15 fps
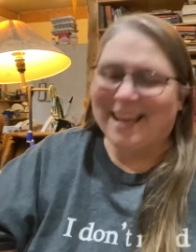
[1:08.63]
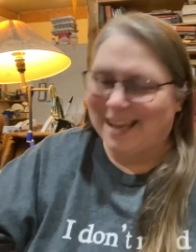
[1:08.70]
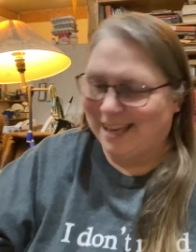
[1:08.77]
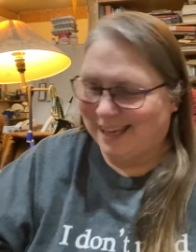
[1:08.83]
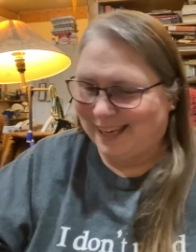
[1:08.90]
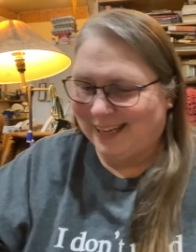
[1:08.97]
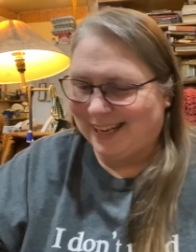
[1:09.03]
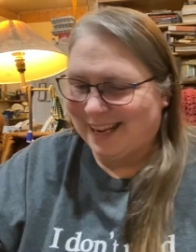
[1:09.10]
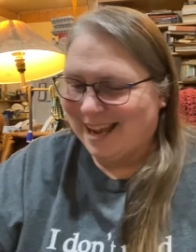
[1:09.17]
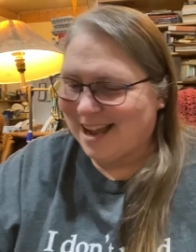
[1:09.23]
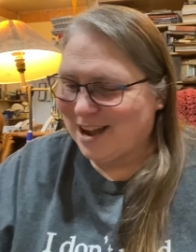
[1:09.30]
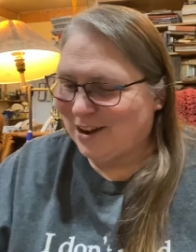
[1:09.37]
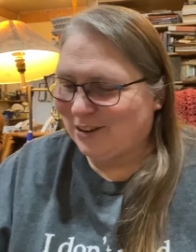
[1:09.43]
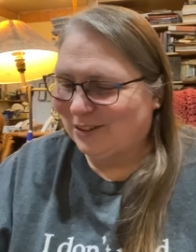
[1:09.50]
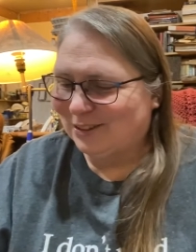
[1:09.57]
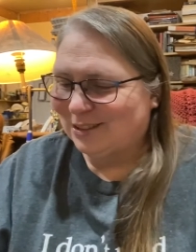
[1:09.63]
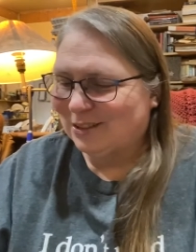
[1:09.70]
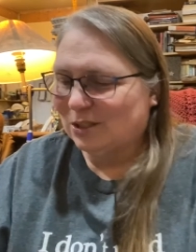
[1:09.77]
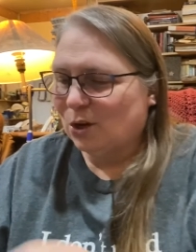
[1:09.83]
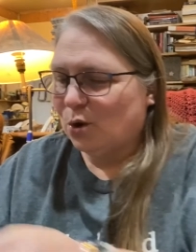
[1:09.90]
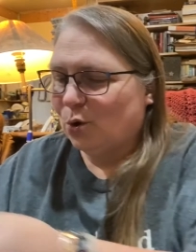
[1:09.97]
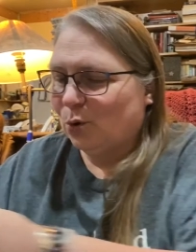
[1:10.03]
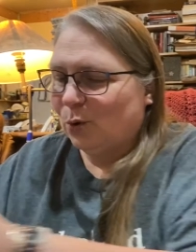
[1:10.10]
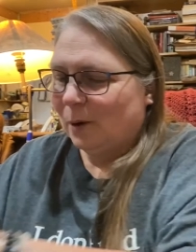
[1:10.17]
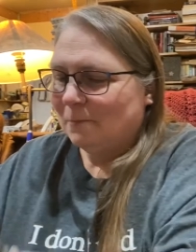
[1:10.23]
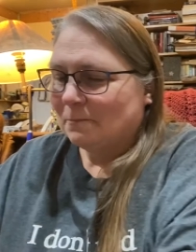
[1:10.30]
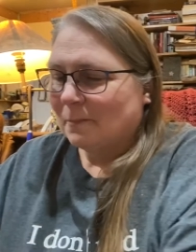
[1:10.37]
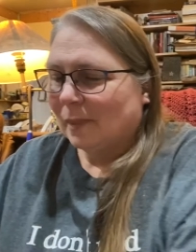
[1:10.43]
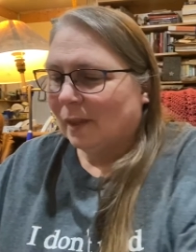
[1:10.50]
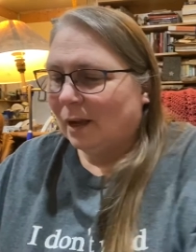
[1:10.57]
Anyhow, so
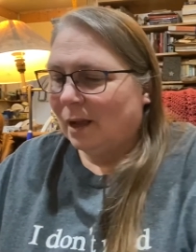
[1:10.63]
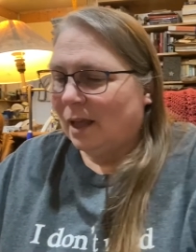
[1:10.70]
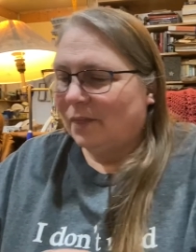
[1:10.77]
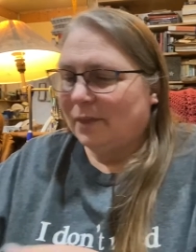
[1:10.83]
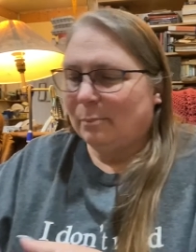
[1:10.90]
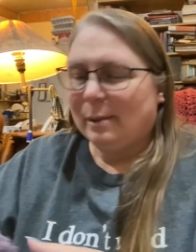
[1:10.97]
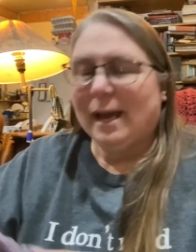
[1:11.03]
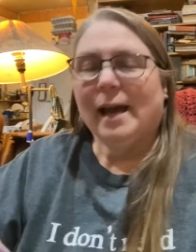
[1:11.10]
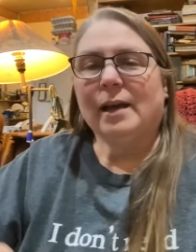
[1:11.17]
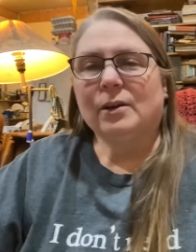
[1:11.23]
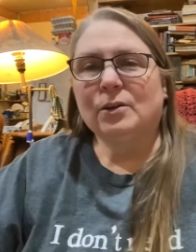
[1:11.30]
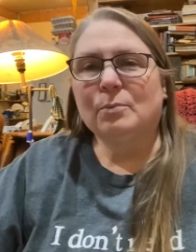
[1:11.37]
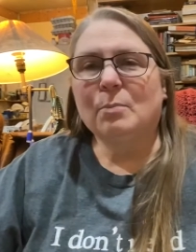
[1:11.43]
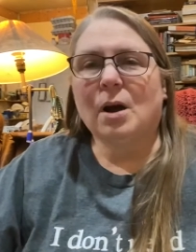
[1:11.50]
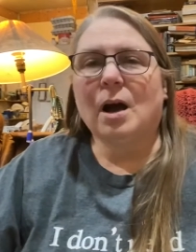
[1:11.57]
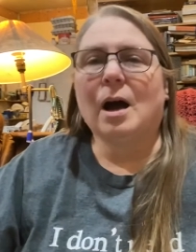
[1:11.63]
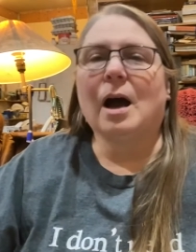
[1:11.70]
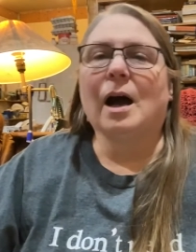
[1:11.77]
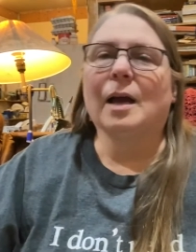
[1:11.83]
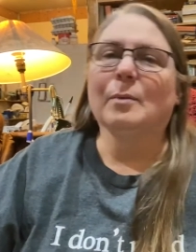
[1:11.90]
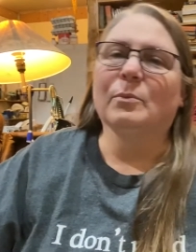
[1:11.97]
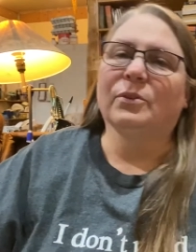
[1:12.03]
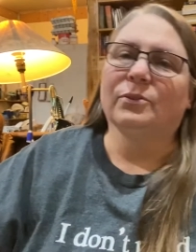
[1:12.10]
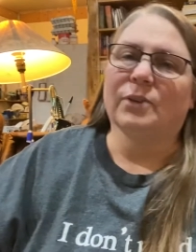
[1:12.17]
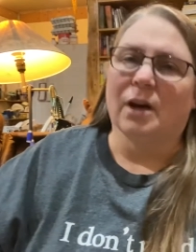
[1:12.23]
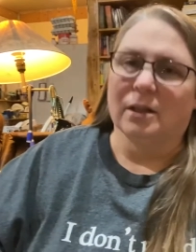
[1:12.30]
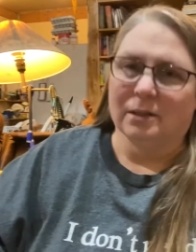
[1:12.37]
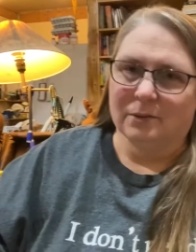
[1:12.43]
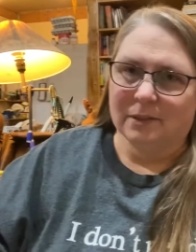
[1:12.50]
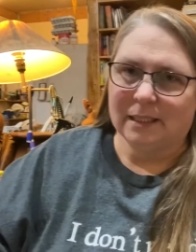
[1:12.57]
the pattern I'm
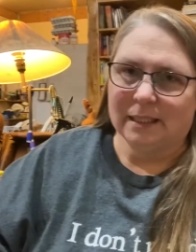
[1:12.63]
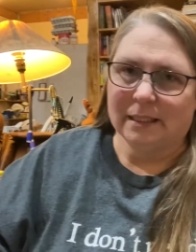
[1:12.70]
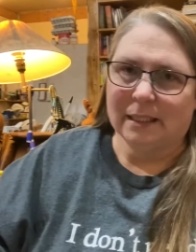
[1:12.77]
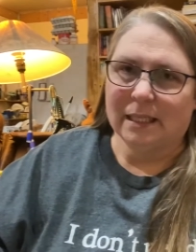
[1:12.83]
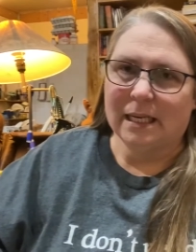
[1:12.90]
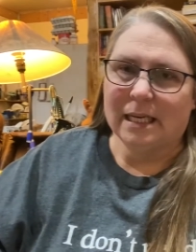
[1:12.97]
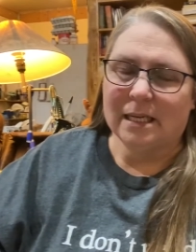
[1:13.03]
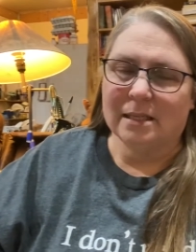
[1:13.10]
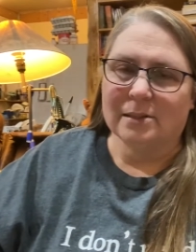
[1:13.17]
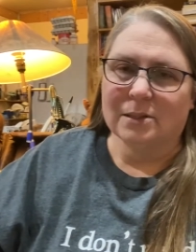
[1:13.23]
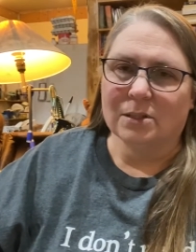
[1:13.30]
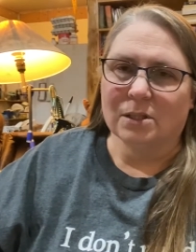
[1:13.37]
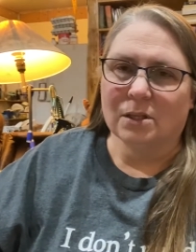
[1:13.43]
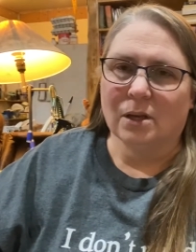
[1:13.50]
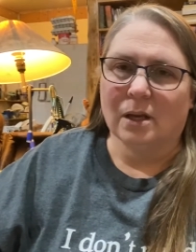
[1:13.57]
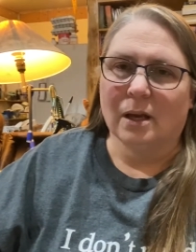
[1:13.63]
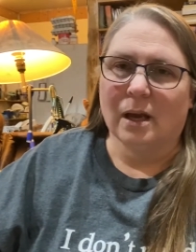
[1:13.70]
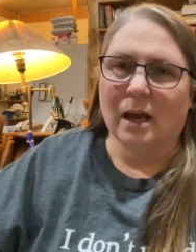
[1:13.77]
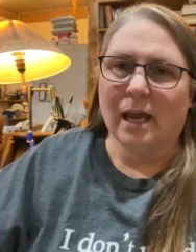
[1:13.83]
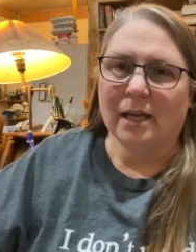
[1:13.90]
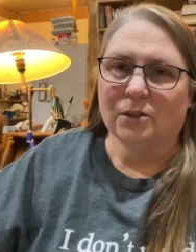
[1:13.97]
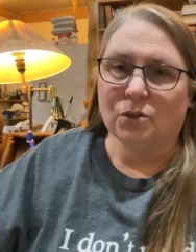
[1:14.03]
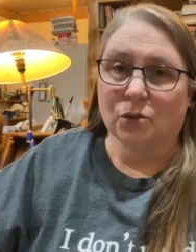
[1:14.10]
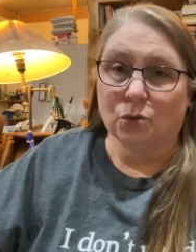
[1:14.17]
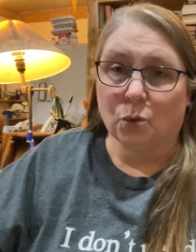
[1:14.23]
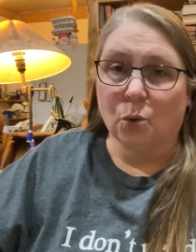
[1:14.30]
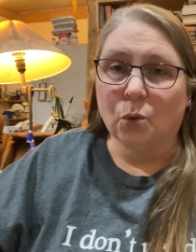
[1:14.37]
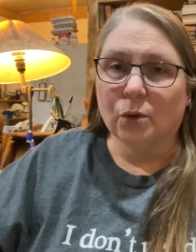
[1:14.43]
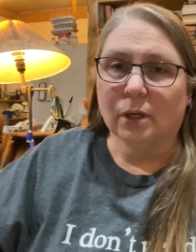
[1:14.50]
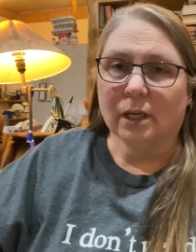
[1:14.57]
following is a
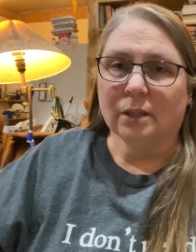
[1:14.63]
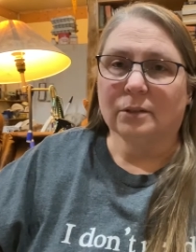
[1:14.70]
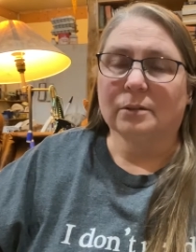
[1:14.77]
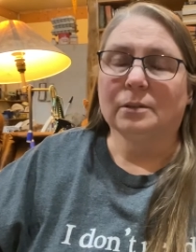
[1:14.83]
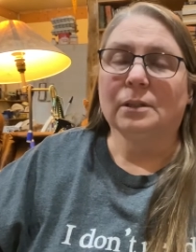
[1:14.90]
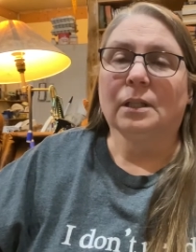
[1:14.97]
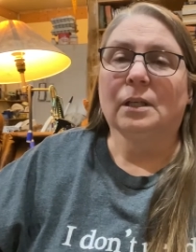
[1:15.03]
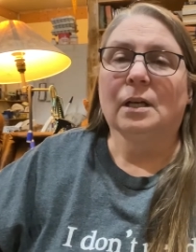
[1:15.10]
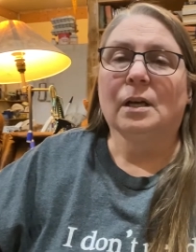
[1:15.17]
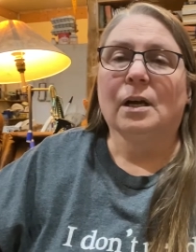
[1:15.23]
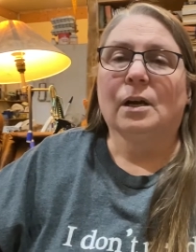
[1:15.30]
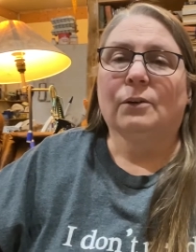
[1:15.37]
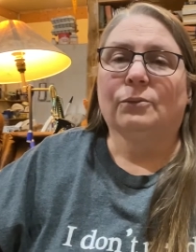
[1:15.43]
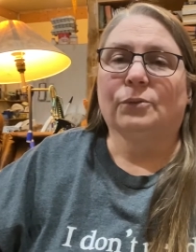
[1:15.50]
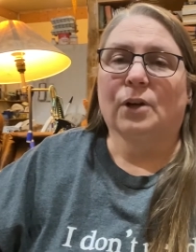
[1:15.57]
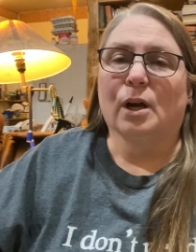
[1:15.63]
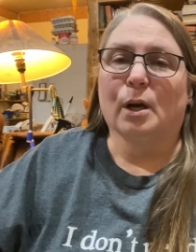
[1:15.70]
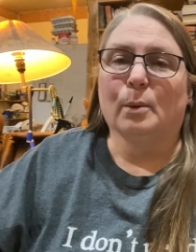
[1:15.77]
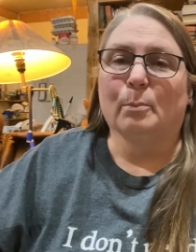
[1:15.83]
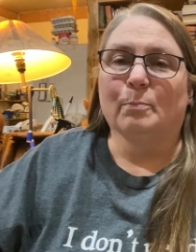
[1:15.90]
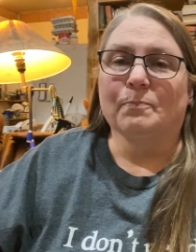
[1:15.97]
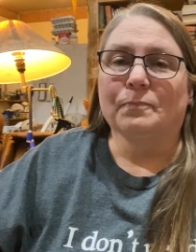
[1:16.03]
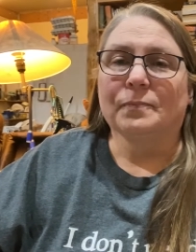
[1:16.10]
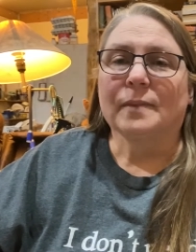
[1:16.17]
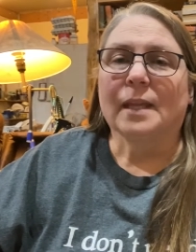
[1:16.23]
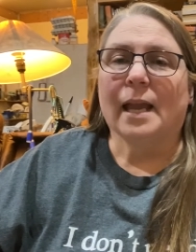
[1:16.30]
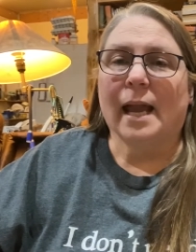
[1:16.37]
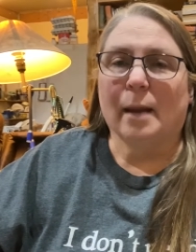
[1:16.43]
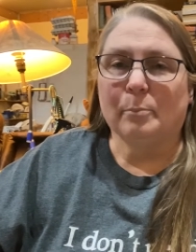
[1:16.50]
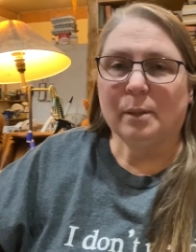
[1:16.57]
tutorial from
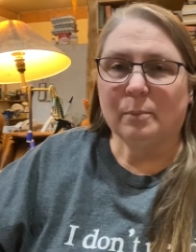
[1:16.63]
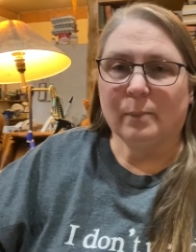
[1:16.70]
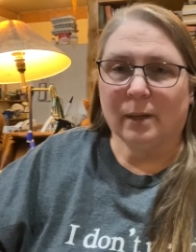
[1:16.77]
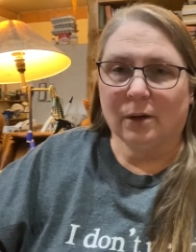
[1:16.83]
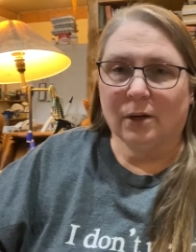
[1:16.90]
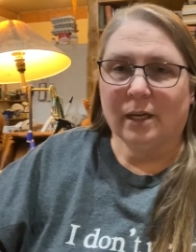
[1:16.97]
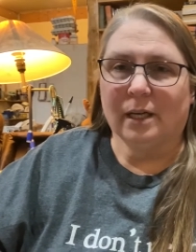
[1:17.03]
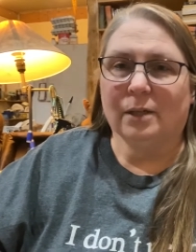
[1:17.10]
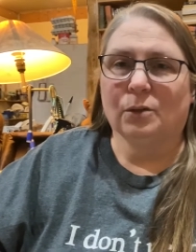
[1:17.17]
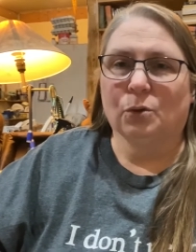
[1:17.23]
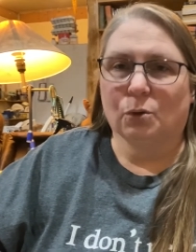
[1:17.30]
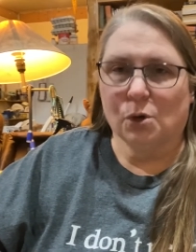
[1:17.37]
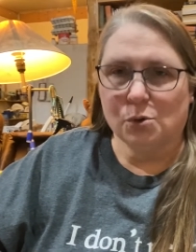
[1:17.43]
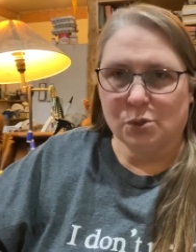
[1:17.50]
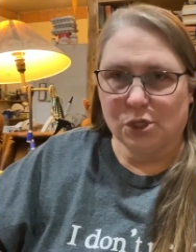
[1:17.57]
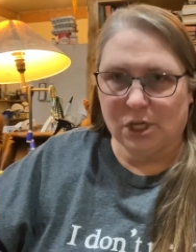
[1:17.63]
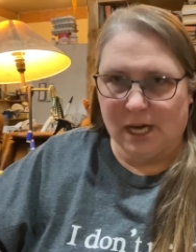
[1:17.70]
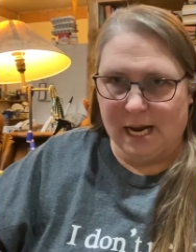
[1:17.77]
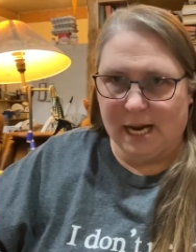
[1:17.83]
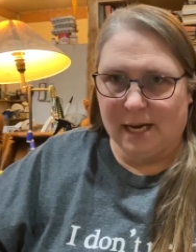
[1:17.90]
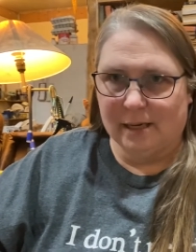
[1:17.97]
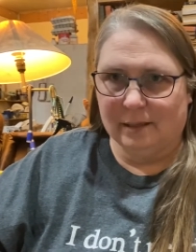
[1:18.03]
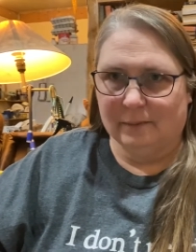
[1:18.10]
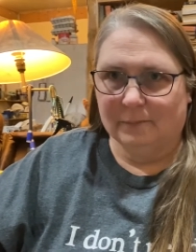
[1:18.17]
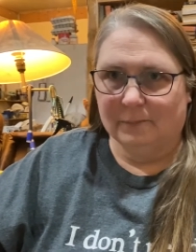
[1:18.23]
Happy Berry Crochet,